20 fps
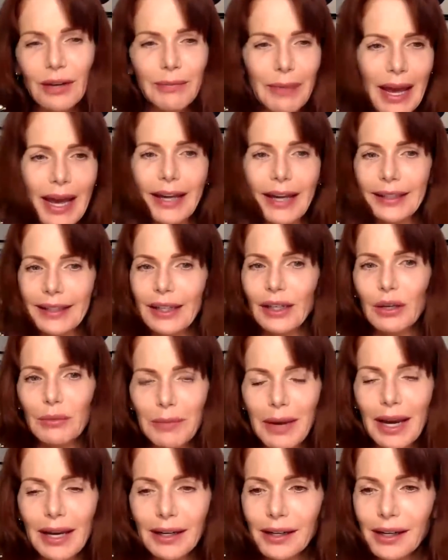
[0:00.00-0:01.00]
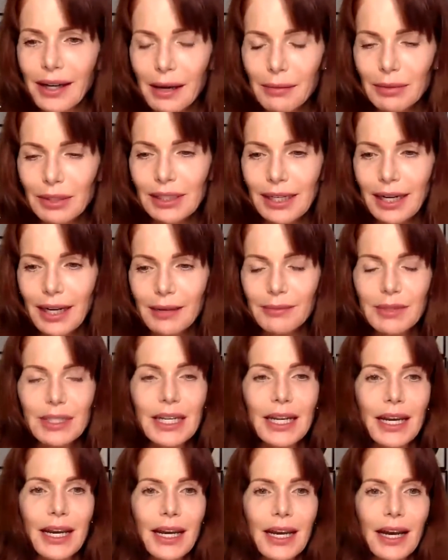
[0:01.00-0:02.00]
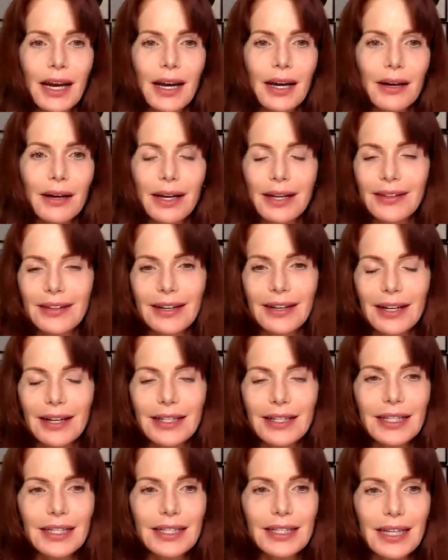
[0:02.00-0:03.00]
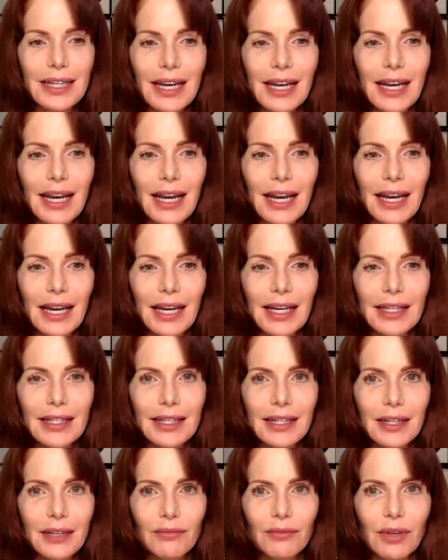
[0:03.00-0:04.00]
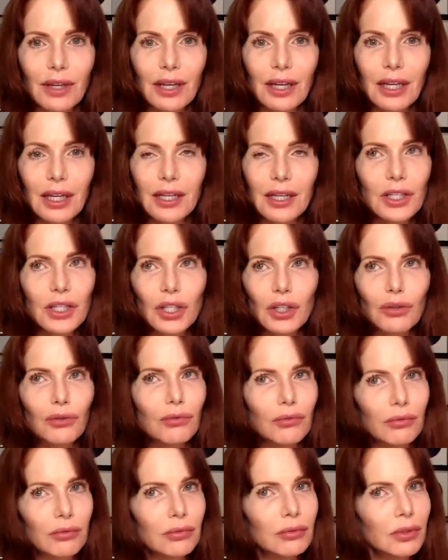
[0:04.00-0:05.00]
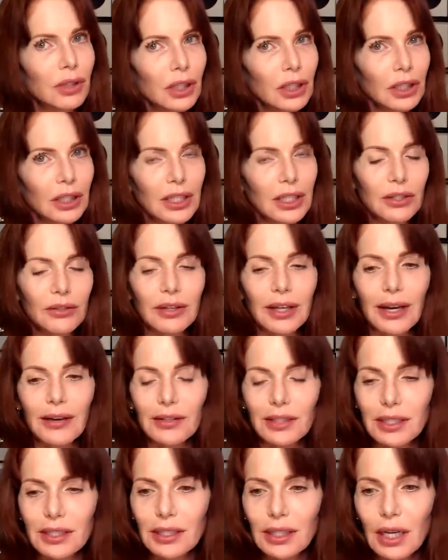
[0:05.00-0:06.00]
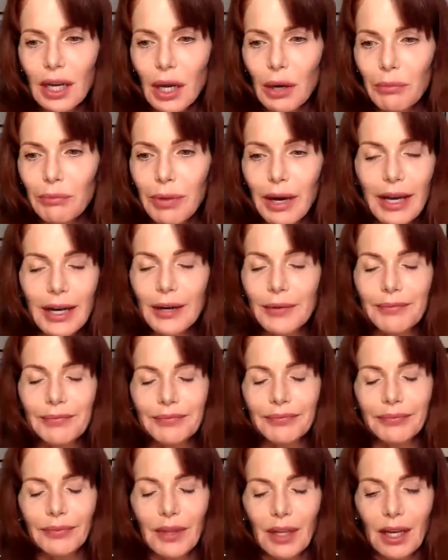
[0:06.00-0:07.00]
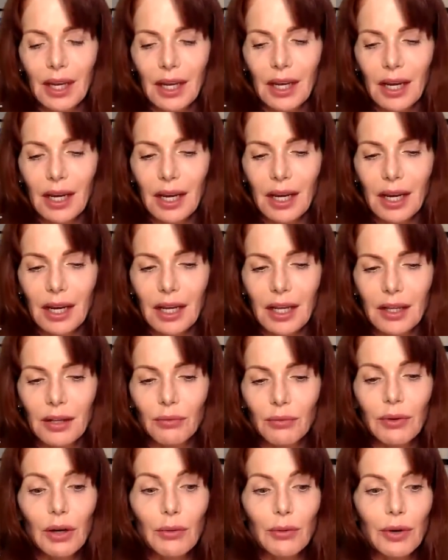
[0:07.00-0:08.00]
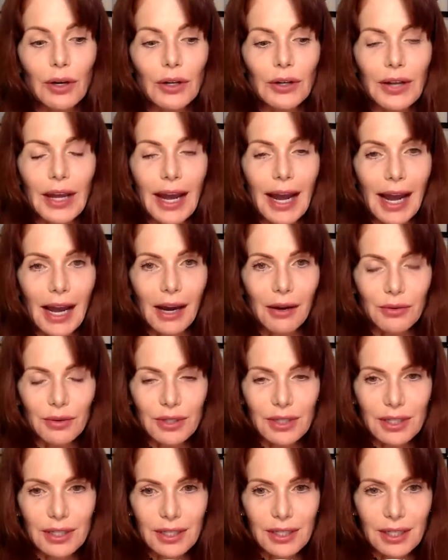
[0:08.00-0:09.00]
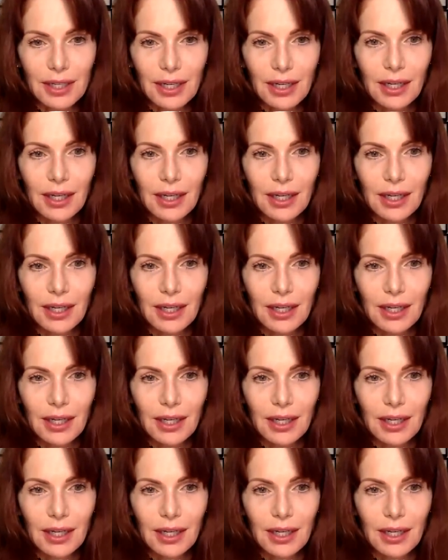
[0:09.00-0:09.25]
and back and there and back a couple times uh, in the 90s and um, into early 2000. But um, the real world house,